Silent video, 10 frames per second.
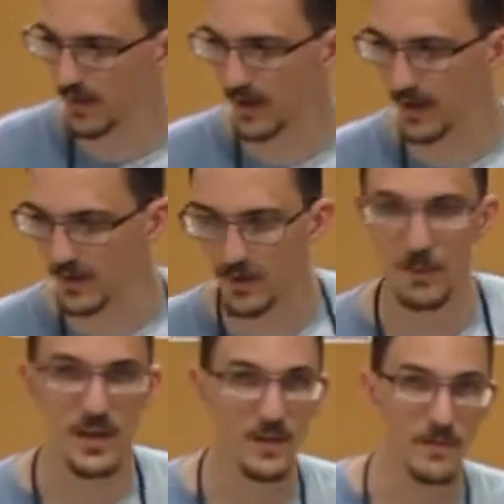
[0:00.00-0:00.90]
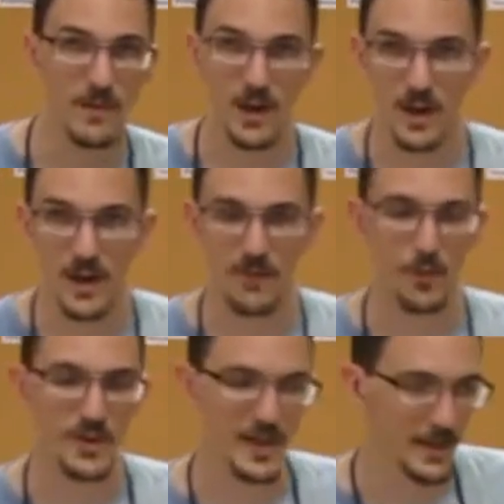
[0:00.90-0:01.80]
So be very
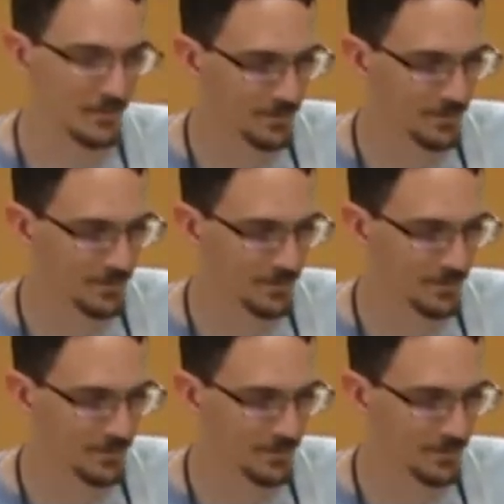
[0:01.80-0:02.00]
careful with that.